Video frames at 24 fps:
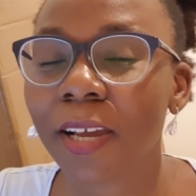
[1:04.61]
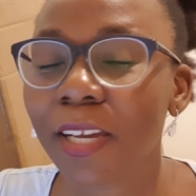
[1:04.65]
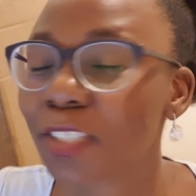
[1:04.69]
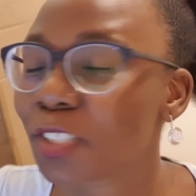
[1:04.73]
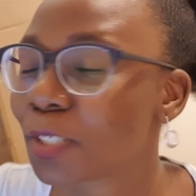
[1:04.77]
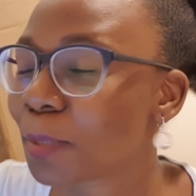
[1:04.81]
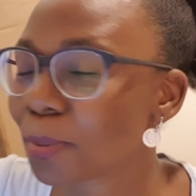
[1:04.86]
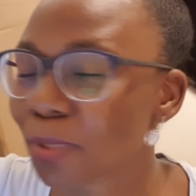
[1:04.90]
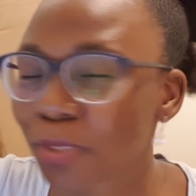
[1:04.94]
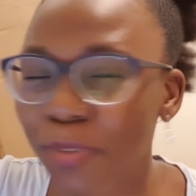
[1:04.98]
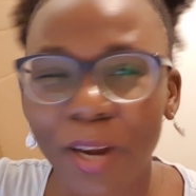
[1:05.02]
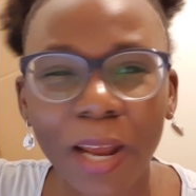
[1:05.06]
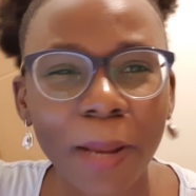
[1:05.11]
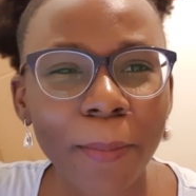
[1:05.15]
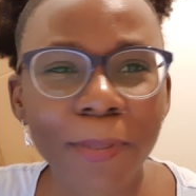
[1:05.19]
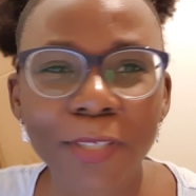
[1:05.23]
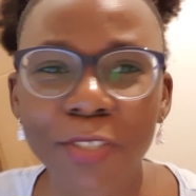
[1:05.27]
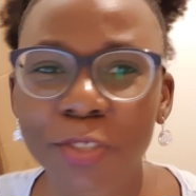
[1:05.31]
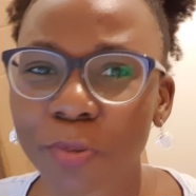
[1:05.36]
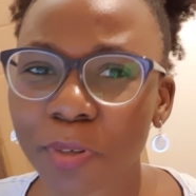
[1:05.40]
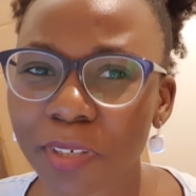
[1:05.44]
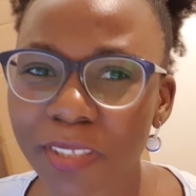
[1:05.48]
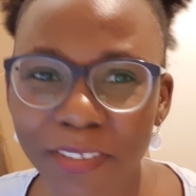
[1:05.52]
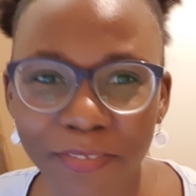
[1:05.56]
subscribe and
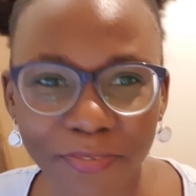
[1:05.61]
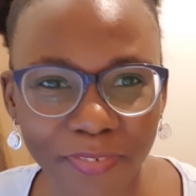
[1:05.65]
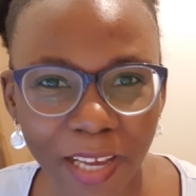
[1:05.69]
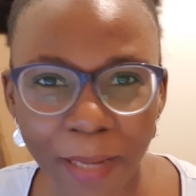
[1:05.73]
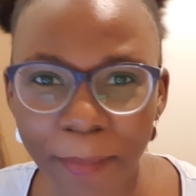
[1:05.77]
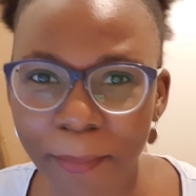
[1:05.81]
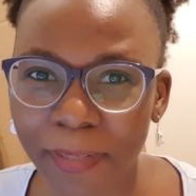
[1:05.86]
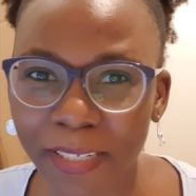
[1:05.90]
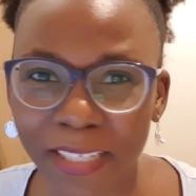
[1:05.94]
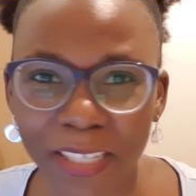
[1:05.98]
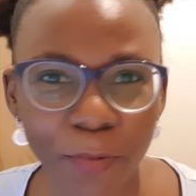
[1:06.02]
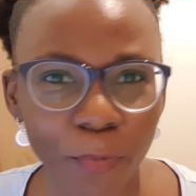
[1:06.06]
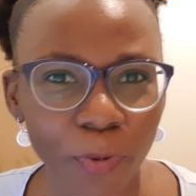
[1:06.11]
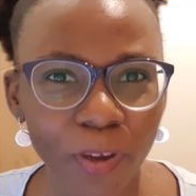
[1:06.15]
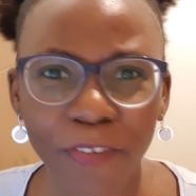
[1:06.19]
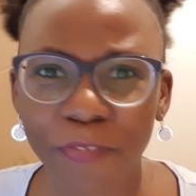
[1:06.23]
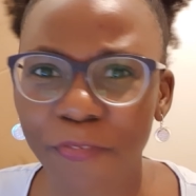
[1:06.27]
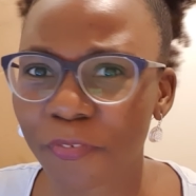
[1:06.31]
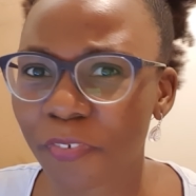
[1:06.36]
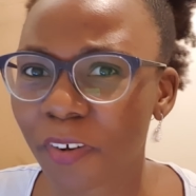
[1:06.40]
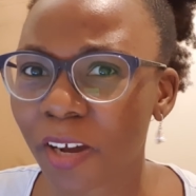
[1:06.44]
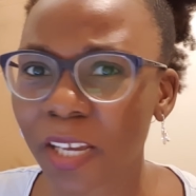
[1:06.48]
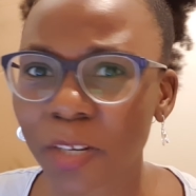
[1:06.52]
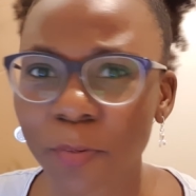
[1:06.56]
join the family. We're
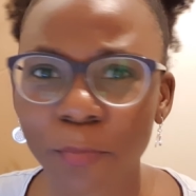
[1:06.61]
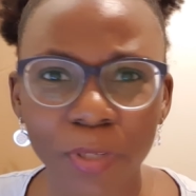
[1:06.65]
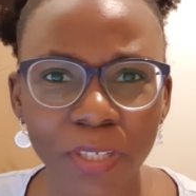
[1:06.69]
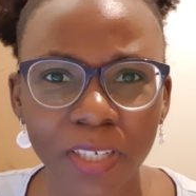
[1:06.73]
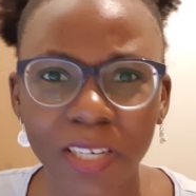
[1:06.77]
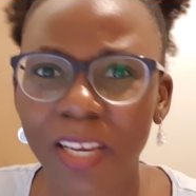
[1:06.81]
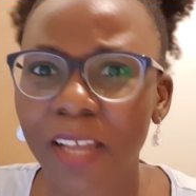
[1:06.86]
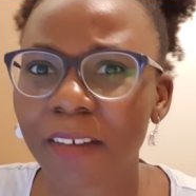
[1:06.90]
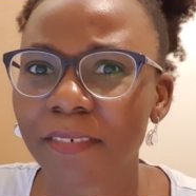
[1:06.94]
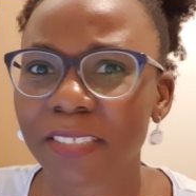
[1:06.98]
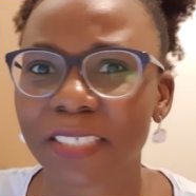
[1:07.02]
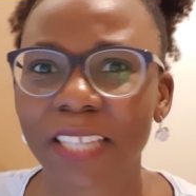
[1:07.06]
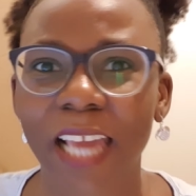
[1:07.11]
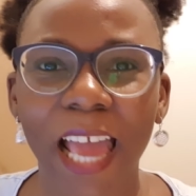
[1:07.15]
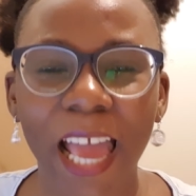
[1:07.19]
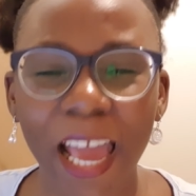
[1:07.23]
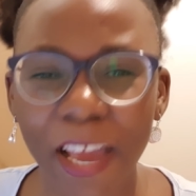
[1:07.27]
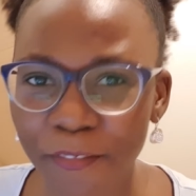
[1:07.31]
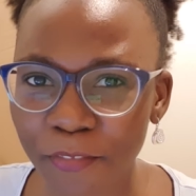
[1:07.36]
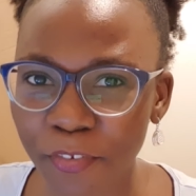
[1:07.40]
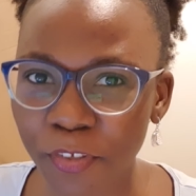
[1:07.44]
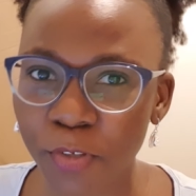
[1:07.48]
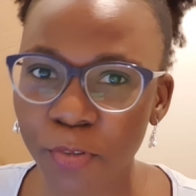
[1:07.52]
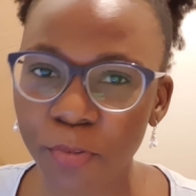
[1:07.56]
fun, we'd love to
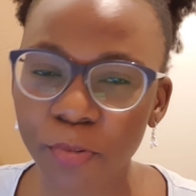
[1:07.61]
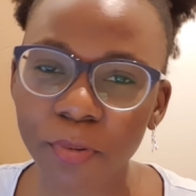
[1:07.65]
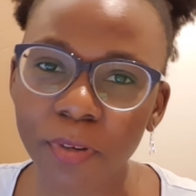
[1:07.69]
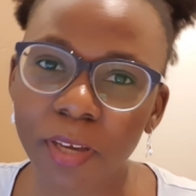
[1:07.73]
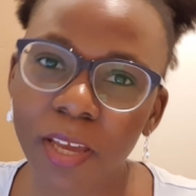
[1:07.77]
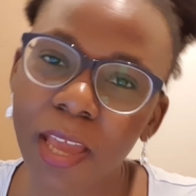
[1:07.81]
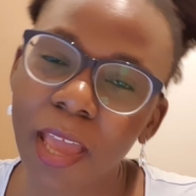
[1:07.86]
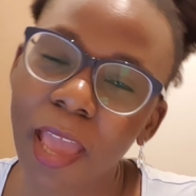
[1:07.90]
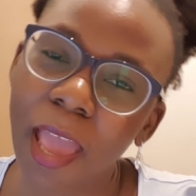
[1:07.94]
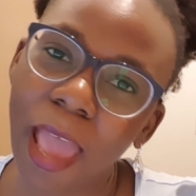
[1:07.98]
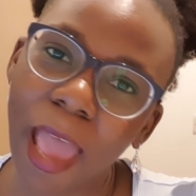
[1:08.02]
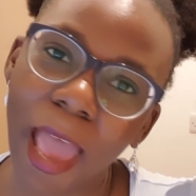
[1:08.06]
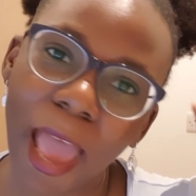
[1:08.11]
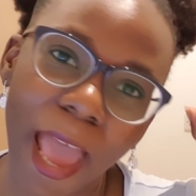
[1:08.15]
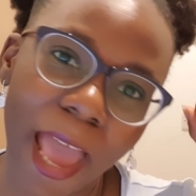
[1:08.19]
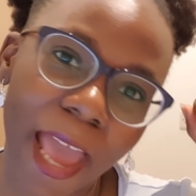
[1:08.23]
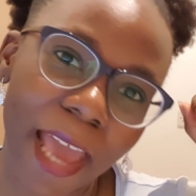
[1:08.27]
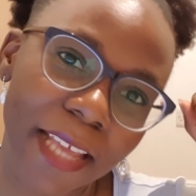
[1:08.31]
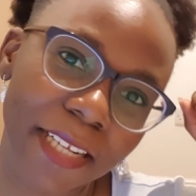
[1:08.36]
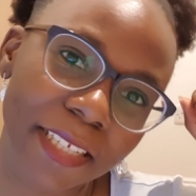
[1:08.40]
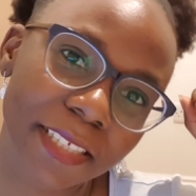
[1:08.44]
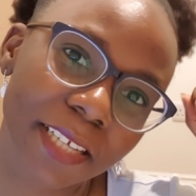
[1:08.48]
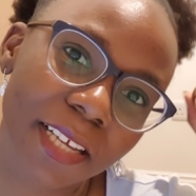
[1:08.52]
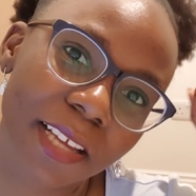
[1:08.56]
have you,
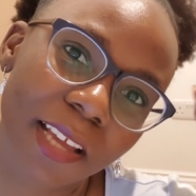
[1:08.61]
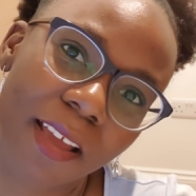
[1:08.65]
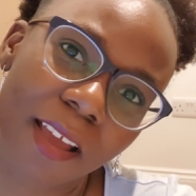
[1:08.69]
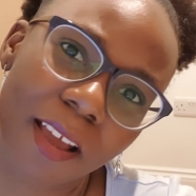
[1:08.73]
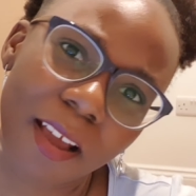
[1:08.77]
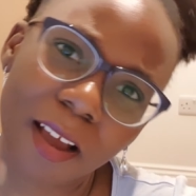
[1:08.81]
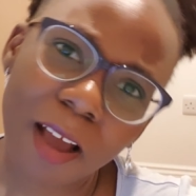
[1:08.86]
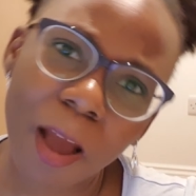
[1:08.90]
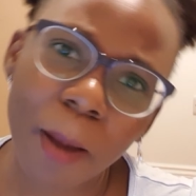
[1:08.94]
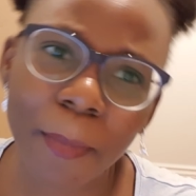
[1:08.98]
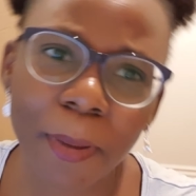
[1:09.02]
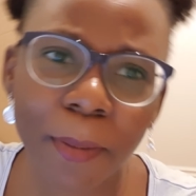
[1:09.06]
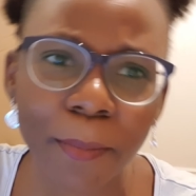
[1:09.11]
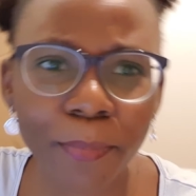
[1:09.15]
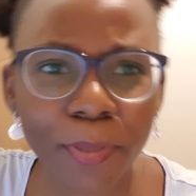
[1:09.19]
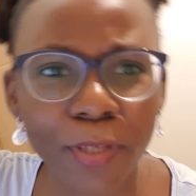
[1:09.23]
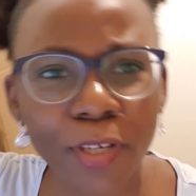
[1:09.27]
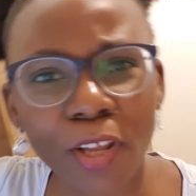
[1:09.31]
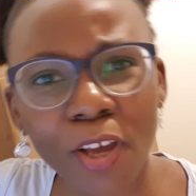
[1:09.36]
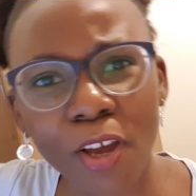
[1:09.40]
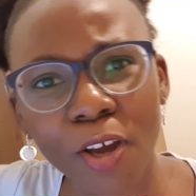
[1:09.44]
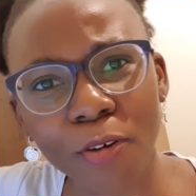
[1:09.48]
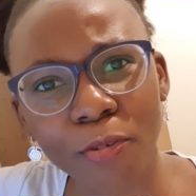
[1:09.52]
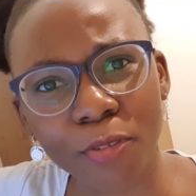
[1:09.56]
and comment
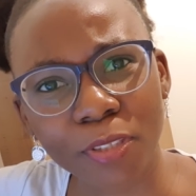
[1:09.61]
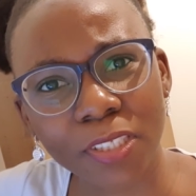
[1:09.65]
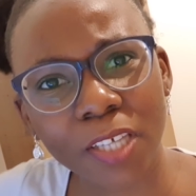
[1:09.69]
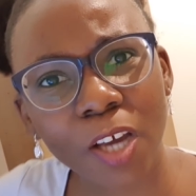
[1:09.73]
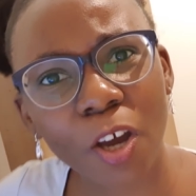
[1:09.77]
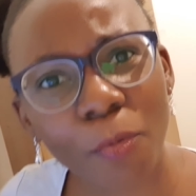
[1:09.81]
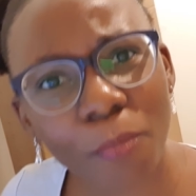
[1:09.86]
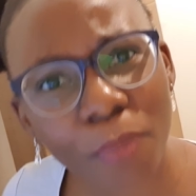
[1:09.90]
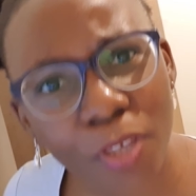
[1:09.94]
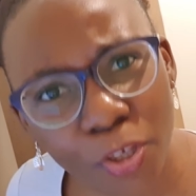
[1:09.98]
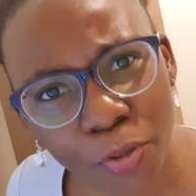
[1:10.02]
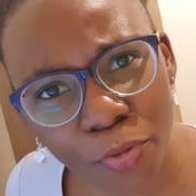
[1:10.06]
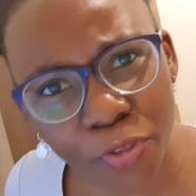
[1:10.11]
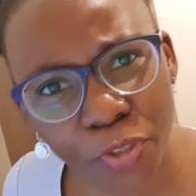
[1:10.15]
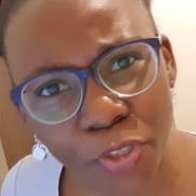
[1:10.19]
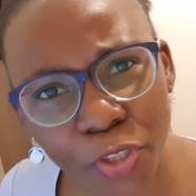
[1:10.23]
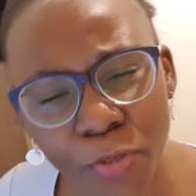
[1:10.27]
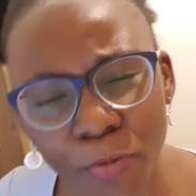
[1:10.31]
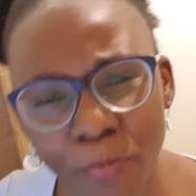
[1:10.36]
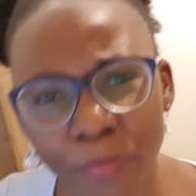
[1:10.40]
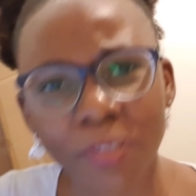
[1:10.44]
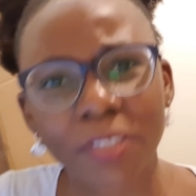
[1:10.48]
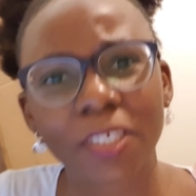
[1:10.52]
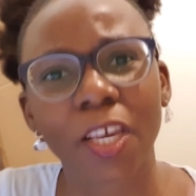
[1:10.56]
below, tell me you're
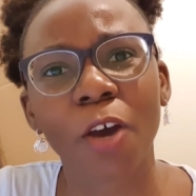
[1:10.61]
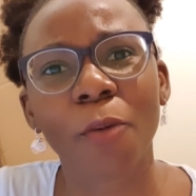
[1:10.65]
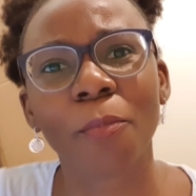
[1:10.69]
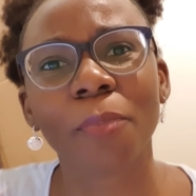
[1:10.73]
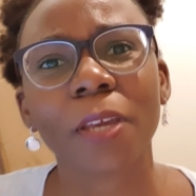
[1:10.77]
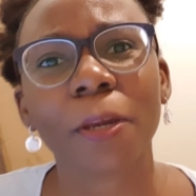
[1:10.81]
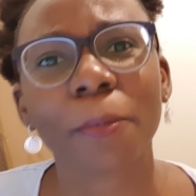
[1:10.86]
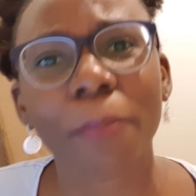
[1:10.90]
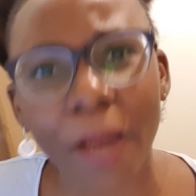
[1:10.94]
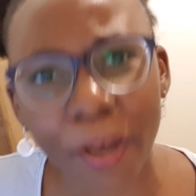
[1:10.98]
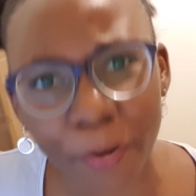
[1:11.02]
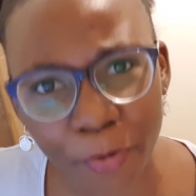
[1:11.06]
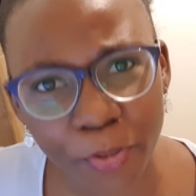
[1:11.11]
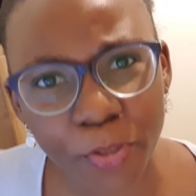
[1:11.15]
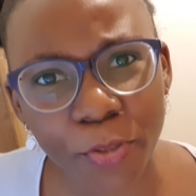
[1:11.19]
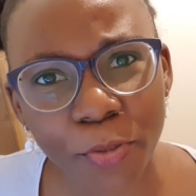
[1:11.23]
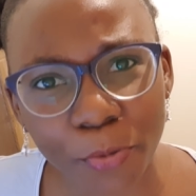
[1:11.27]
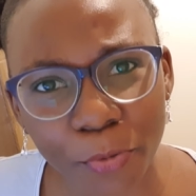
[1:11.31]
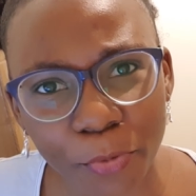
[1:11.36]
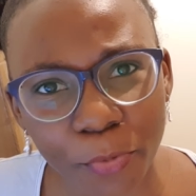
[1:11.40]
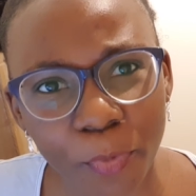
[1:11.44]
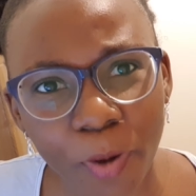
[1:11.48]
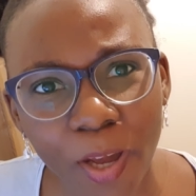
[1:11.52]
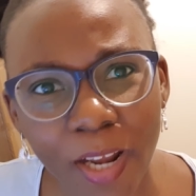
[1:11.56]
new, tell me about
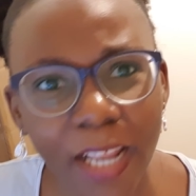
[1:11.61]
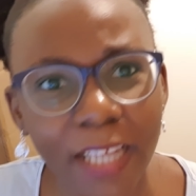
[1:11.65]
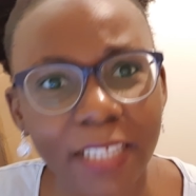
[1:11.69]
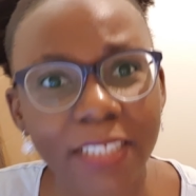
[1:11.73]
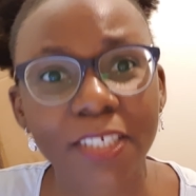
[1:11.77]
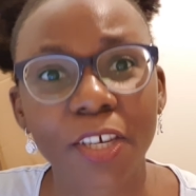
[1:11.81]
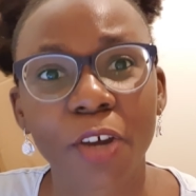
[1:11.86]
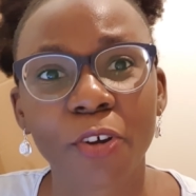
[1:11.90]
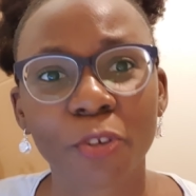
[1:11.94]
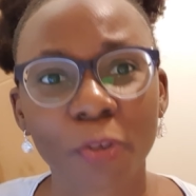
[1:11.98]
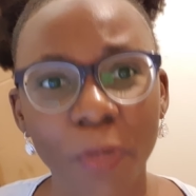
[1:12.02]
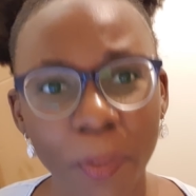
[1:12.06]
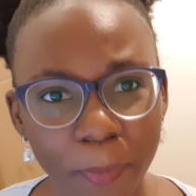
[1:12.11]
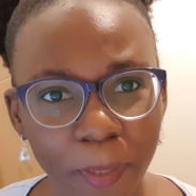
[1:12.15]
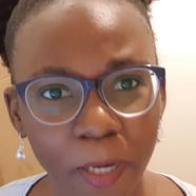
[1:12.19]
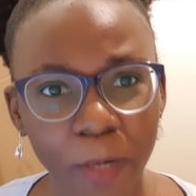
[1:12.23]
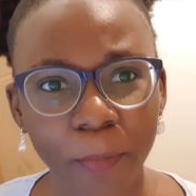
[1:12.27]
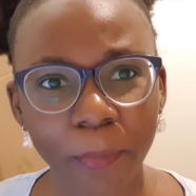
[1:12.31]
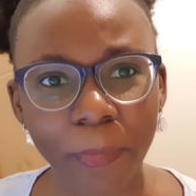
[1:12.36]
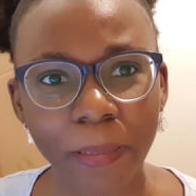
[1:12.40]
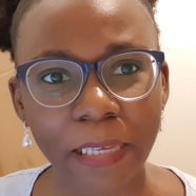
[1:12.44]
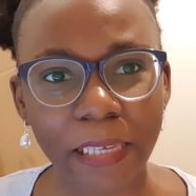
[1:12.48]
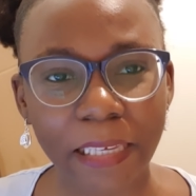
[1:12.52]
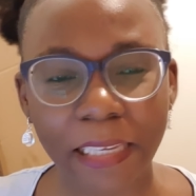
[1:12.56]
you while I tell you
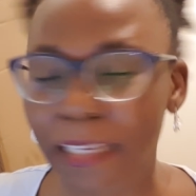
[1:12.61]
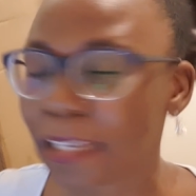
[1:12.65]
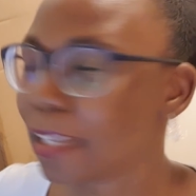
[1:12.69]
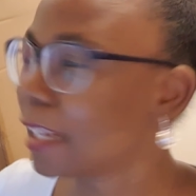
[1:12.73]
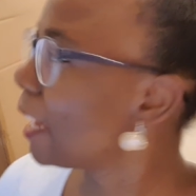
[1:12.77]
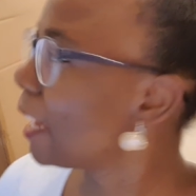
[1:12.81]
about me